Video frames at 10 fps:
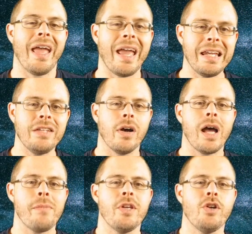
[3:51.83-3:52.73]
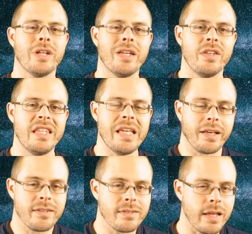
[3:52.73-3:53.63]
anytime that you're given
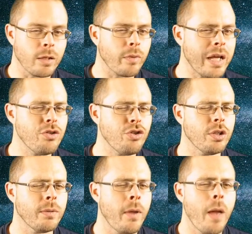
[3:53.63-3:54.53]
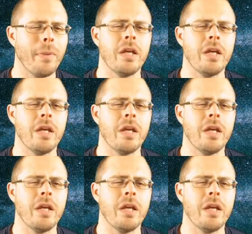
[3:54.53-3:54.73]
the acceleration,